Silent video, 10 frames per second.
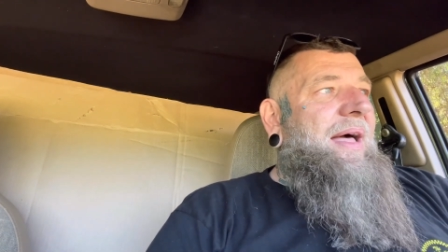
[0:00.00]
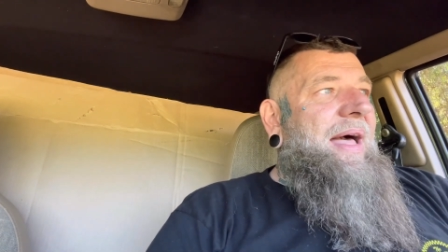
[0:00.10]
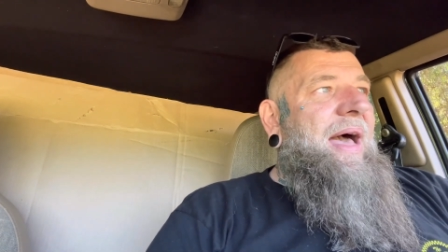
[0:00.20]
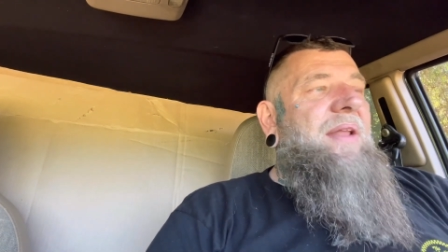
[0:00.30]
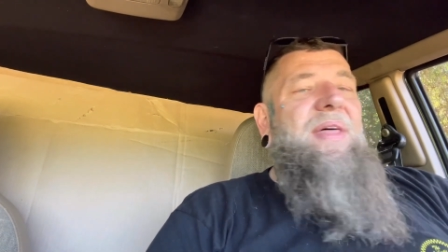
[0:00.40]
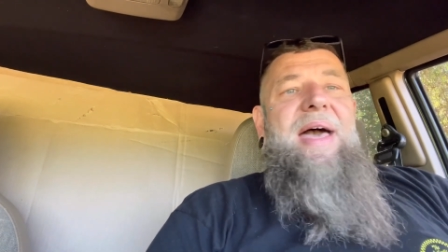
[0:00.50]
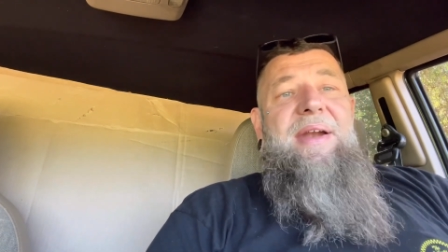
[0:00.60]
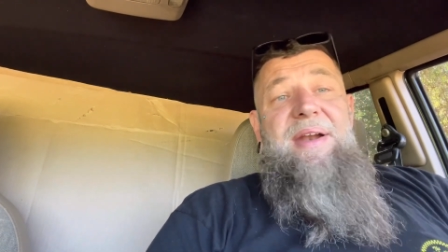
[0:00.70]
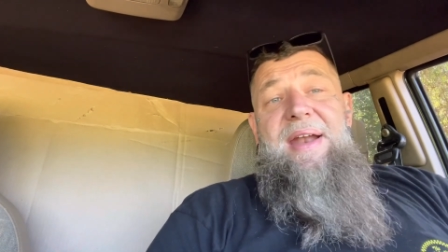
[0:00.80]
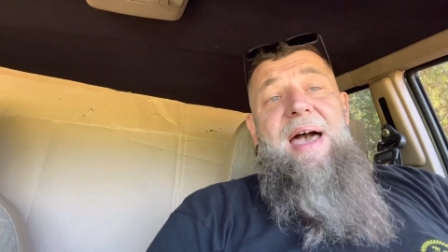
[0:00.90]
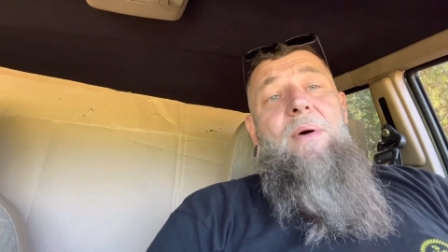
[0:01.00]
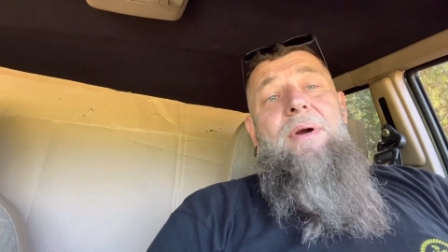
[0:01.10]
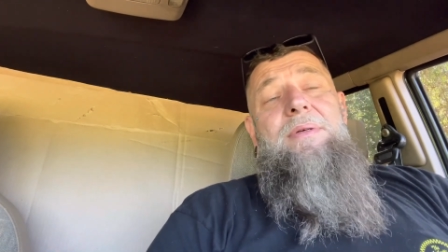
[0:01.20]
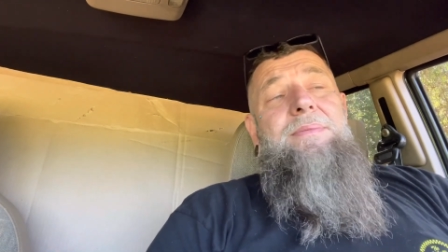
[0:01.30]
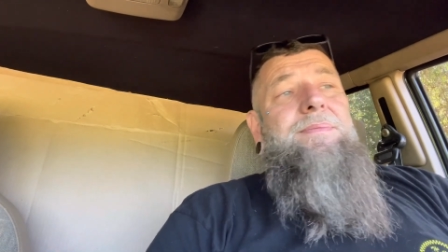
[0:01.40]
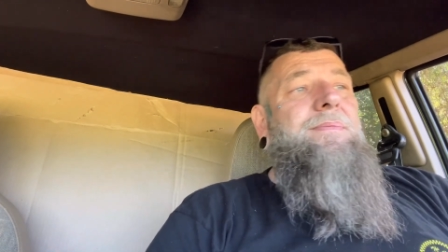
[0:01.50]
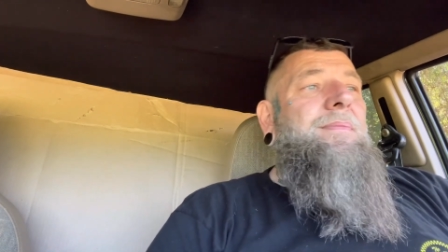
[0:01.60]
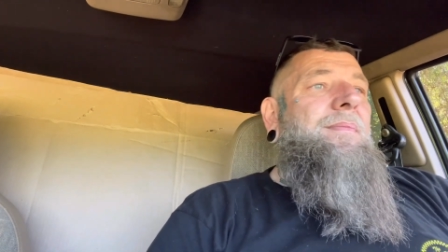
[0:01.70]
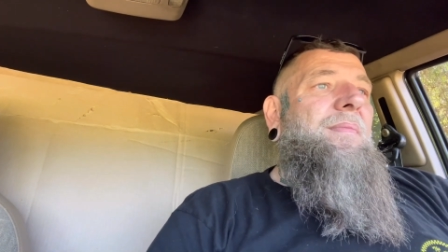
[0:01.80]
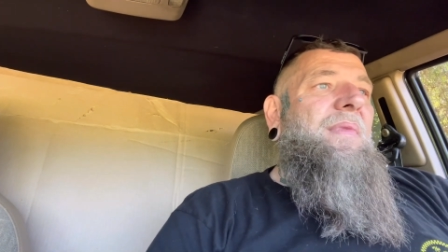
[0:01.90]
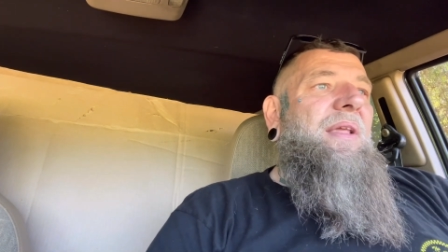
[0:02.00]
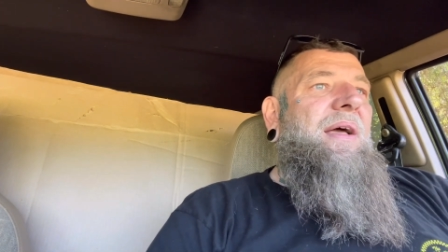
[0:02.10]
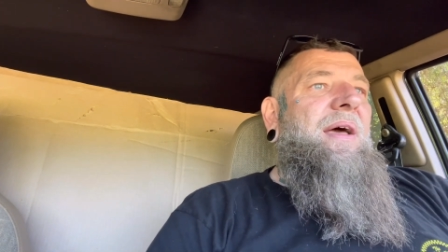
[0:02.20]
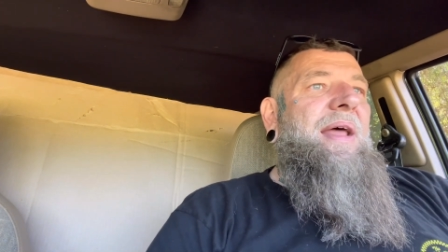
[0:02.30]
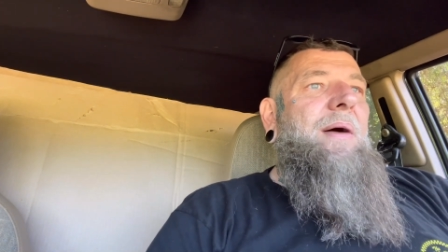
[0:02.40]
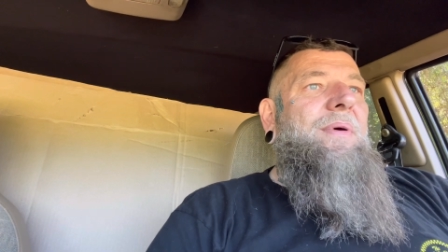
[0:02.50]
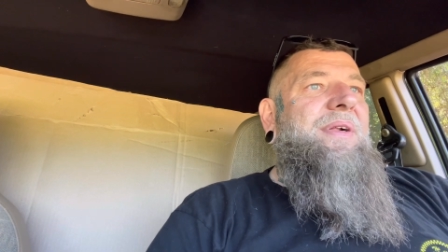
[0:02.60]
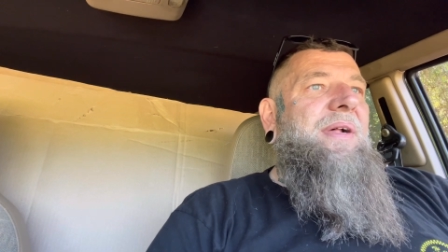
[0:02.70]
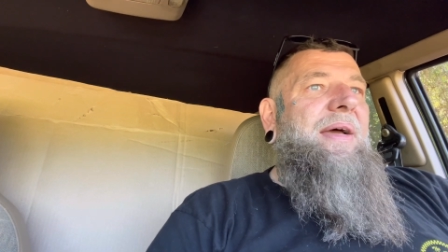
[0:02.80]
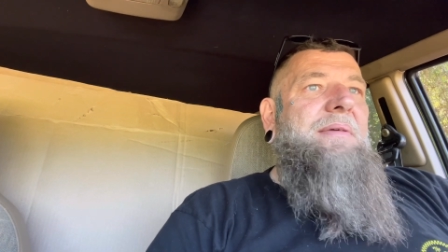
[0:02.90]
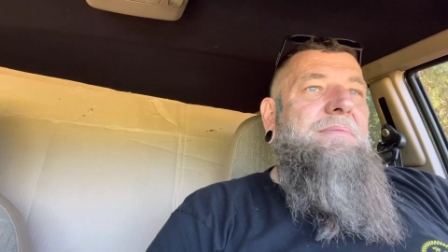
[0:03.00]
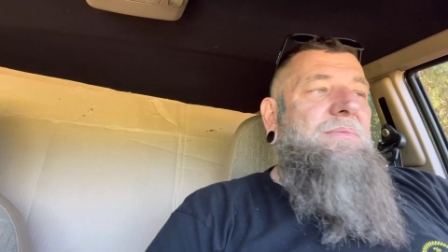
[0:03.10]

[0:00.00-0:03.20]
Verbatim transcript: out of that in an hour. And that was like